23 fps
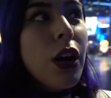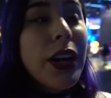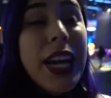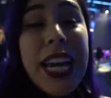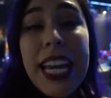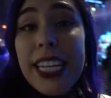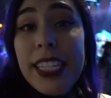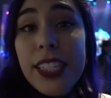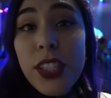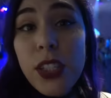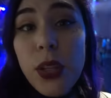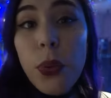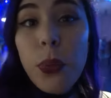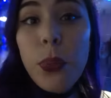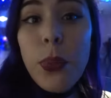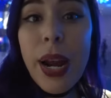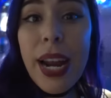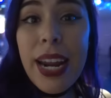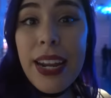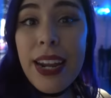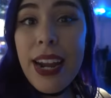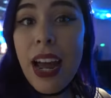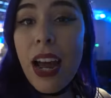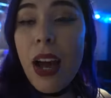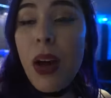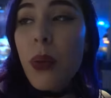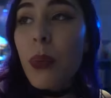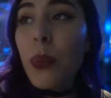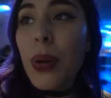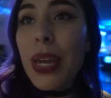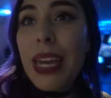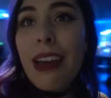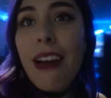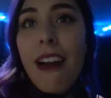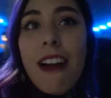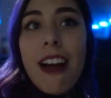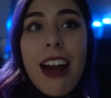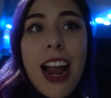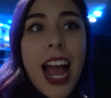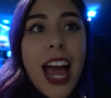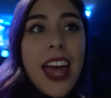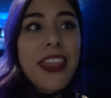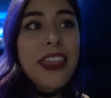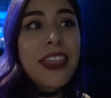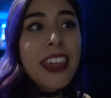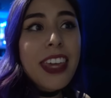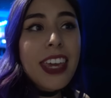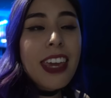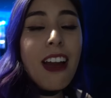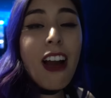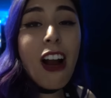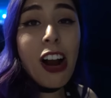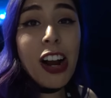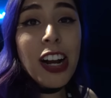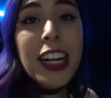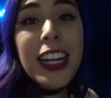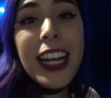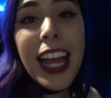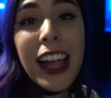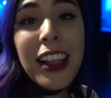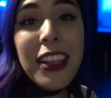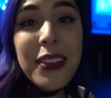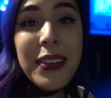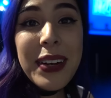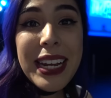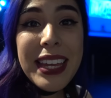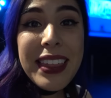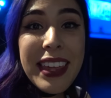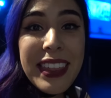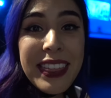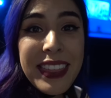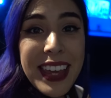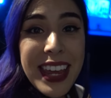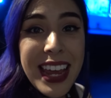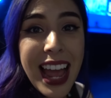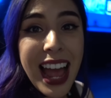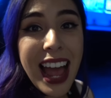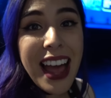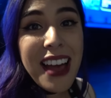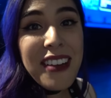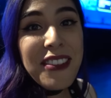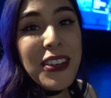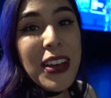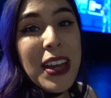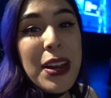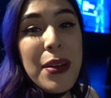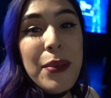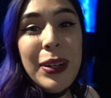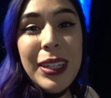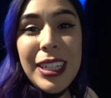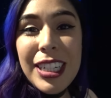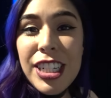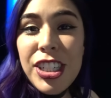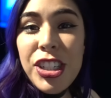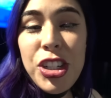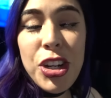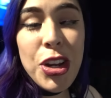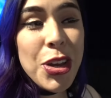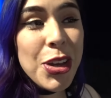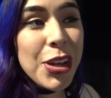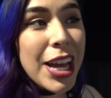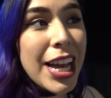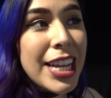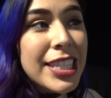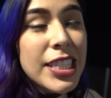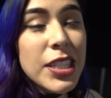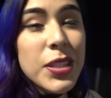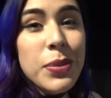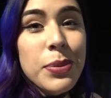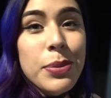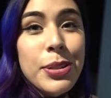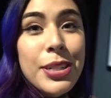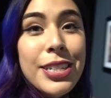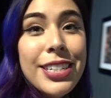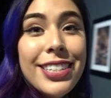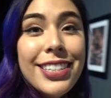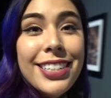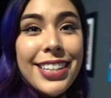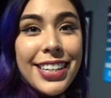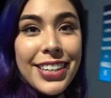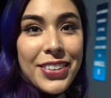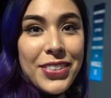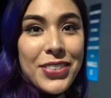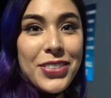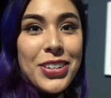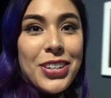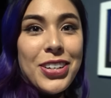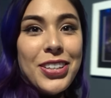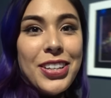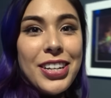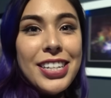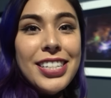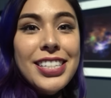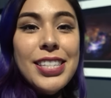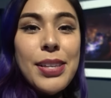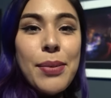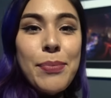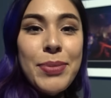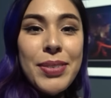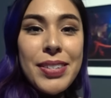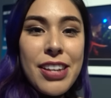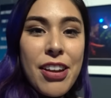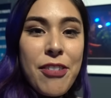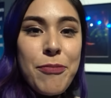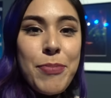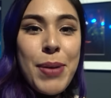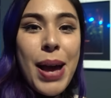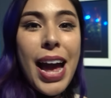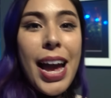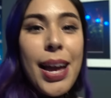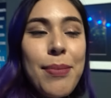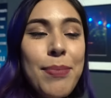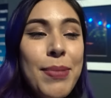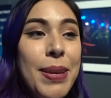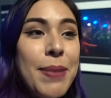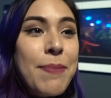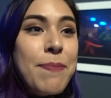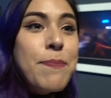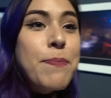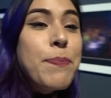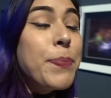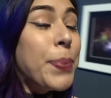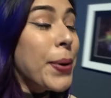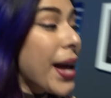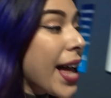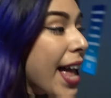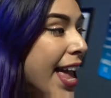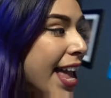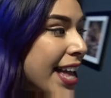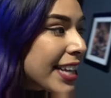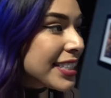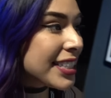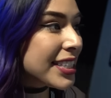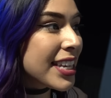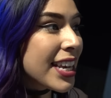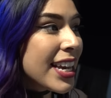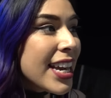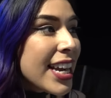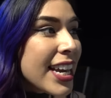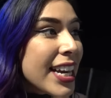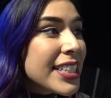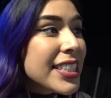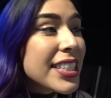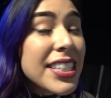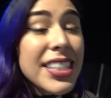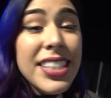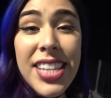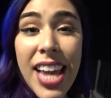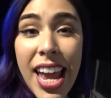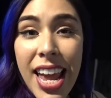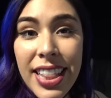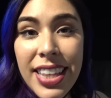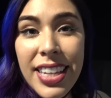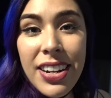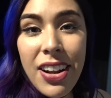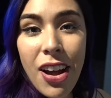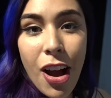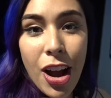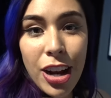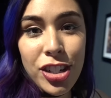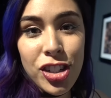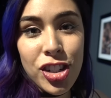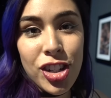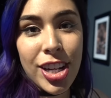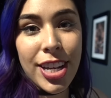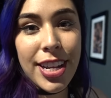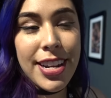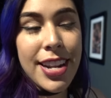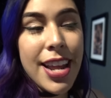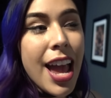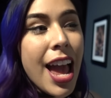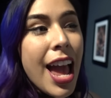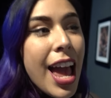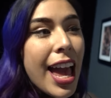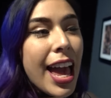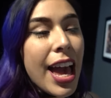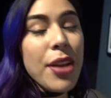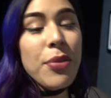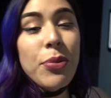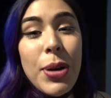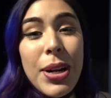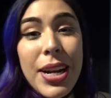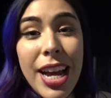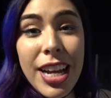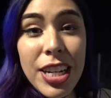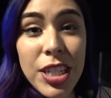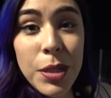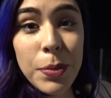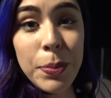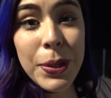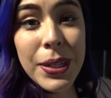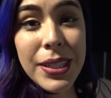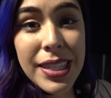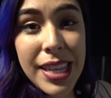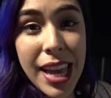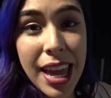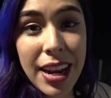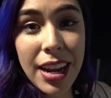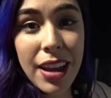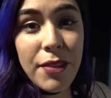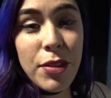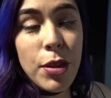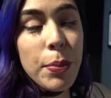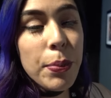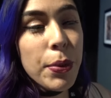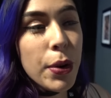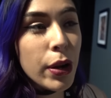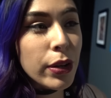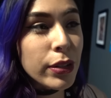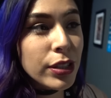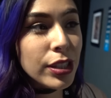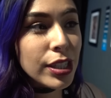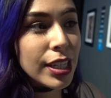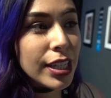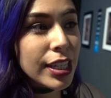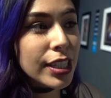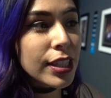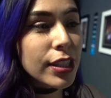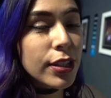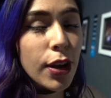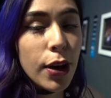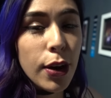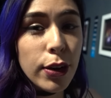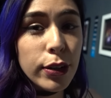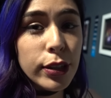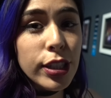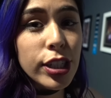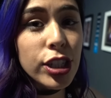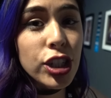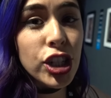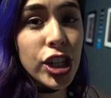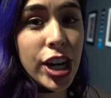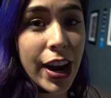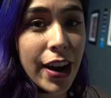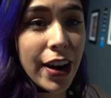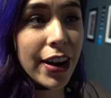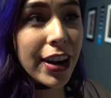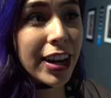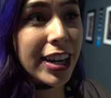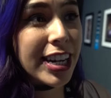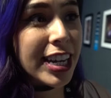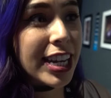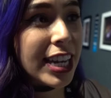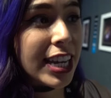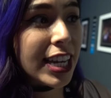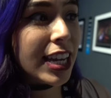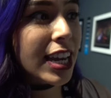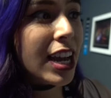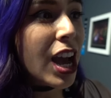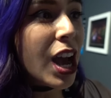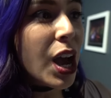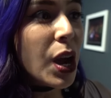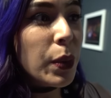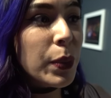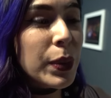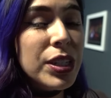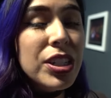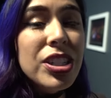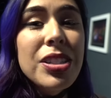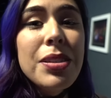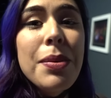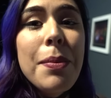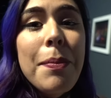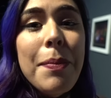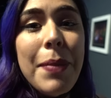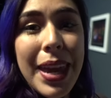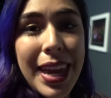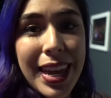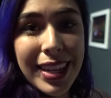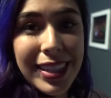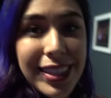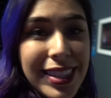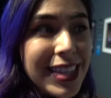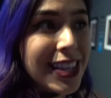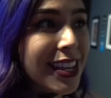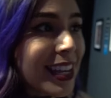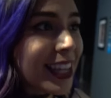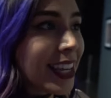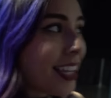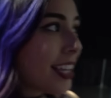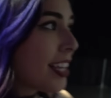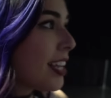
Okay, so right now we are at the art gallery that they have, and I wanted to show you guys, it's really cool. There's some stuff behind me, but it's a silent auction, and one hundred percent of the proceeds go to charity, which is amazing.